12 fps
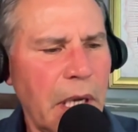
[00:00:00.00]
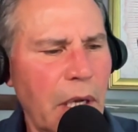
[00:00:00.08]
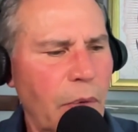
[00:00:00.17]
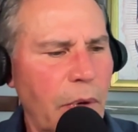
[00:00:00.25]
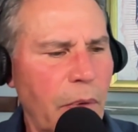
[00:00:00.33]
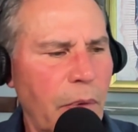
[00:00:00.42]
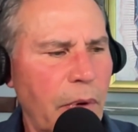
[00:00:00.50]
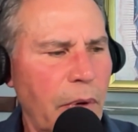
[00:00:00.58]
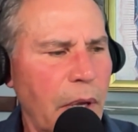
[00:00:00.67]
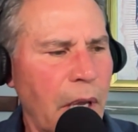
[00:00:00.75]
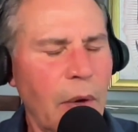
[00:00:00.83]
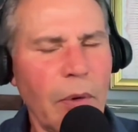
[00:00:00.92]

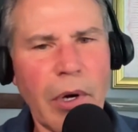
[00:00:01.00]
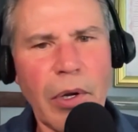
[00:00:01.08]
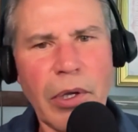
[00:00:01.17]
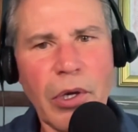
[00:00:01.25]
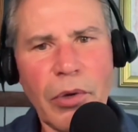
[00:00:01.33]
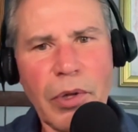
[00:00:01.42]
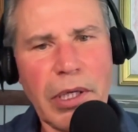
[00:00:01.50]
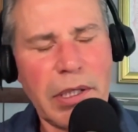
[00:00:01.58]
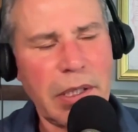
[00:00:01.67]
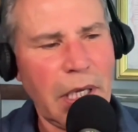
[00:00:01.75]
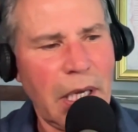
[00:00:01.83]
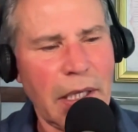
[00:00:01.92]
We're
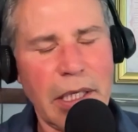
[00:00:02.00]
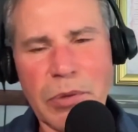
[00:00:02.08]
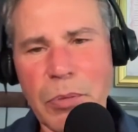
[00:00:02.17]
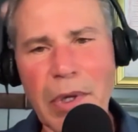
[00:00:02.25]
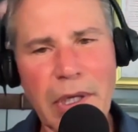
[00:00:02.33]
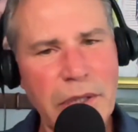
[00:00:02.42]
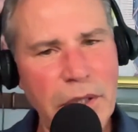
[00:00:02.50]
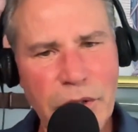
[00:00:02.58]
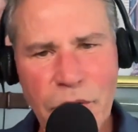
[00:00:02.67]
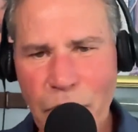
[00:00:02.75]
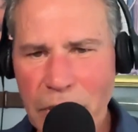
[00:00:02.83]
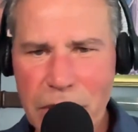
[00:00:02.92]
this
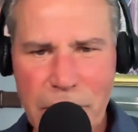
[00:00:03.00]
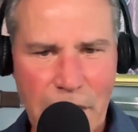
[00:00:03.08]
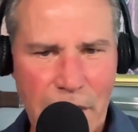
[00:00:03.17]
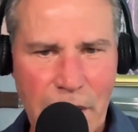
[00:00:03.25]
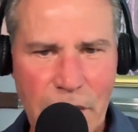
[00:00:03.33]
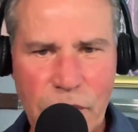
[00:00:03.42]
militus Christi,